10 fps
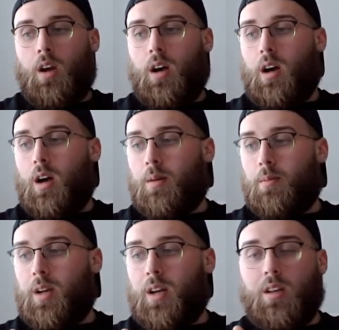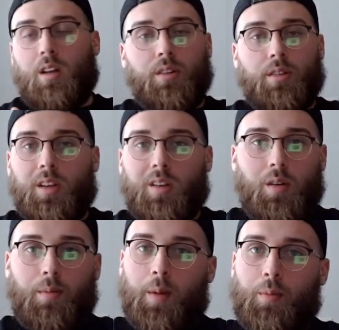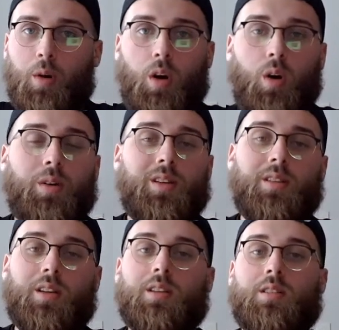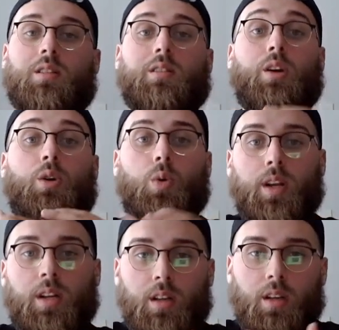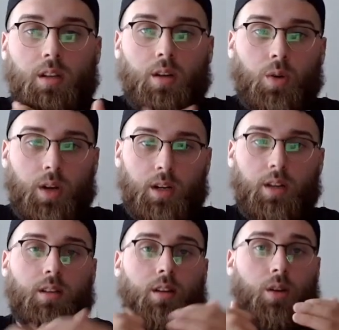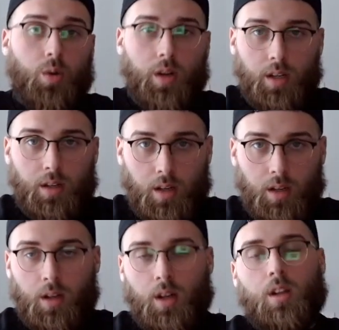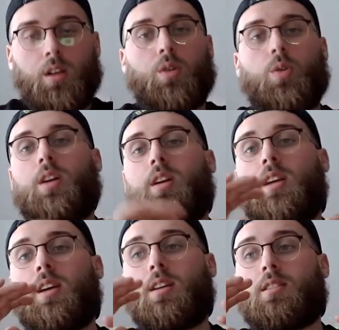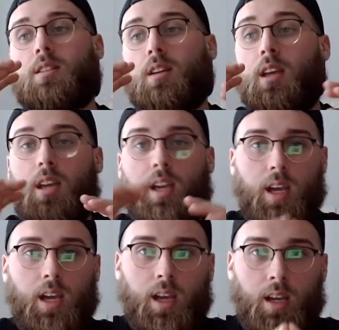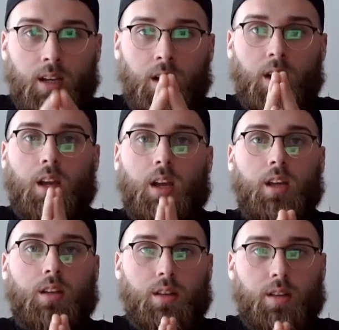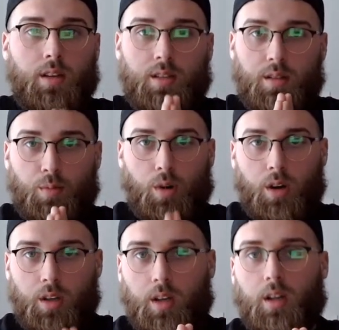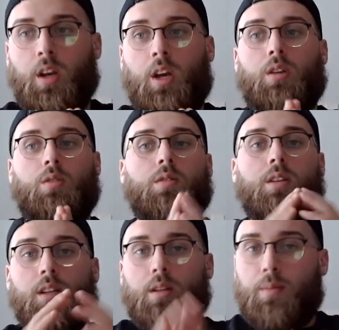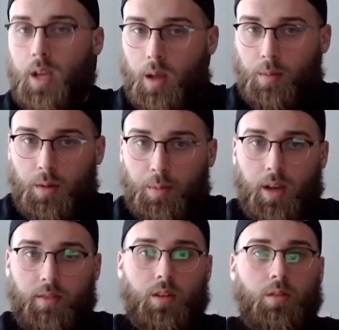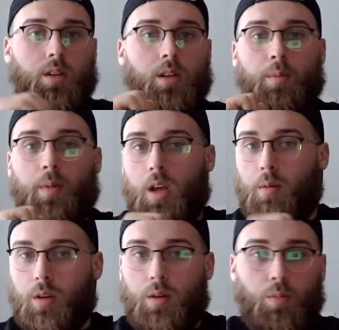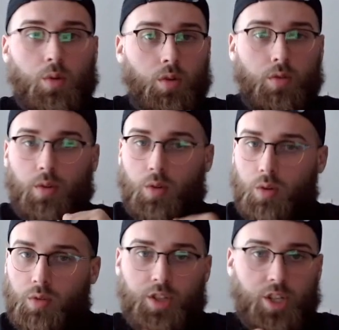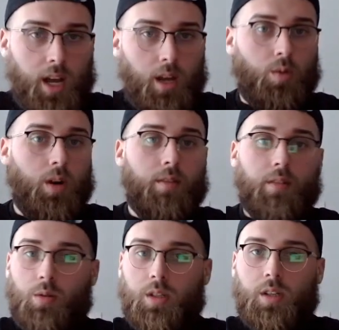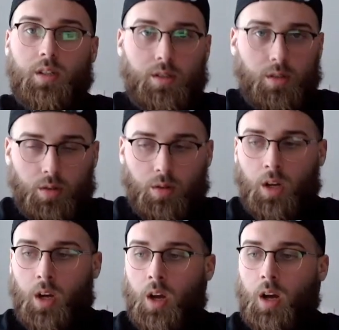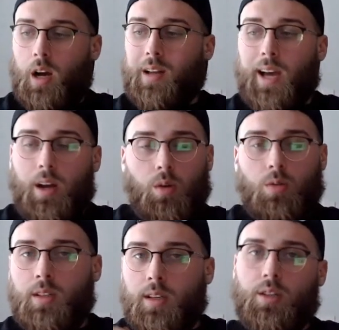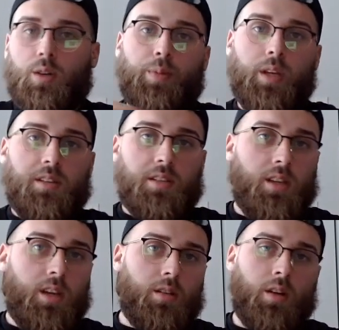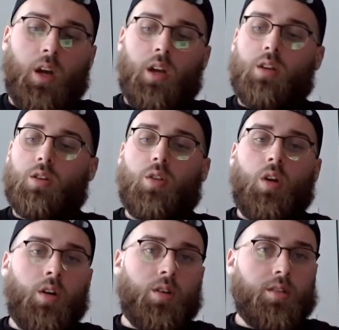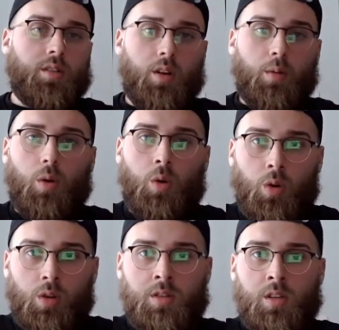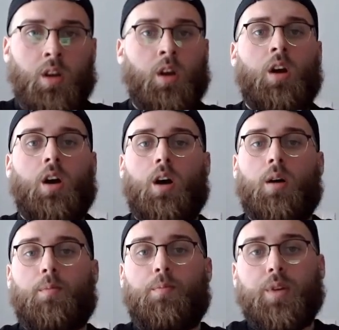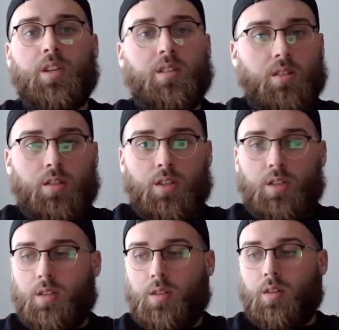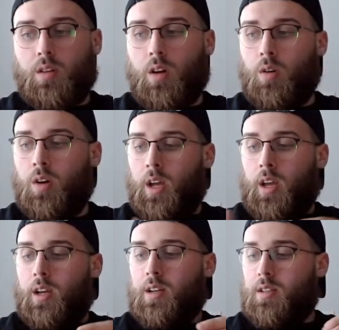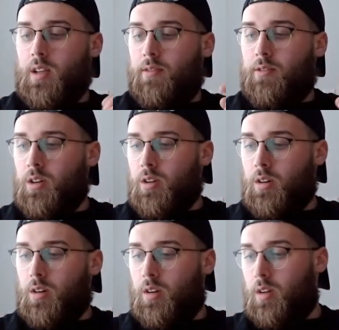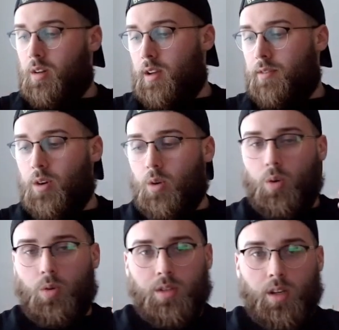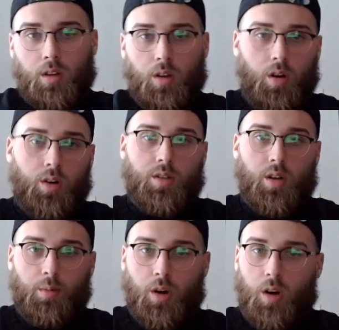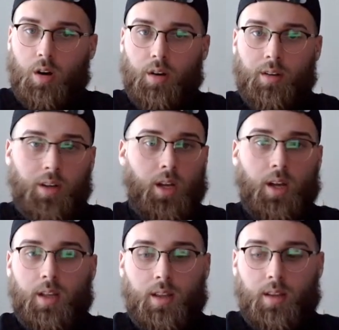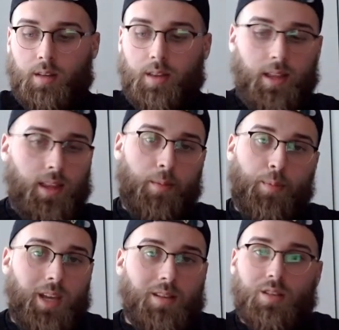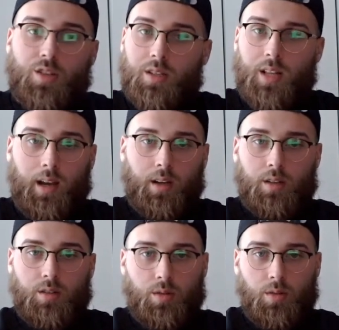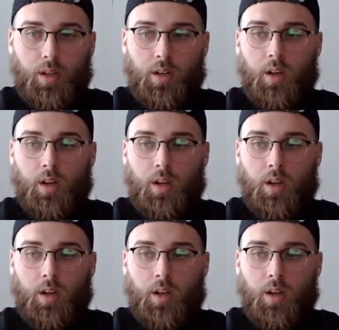Another thing to remember always is liquidity, liquidity, liquidity. Liquidity is king in this market. You need to be able to pivot. You need to be able to move, groove, shake, whatever you need to do, not only in your PC, in your longer-term holds, be just, you know, because if you're holding a longer-term card, that base is just not going to do it.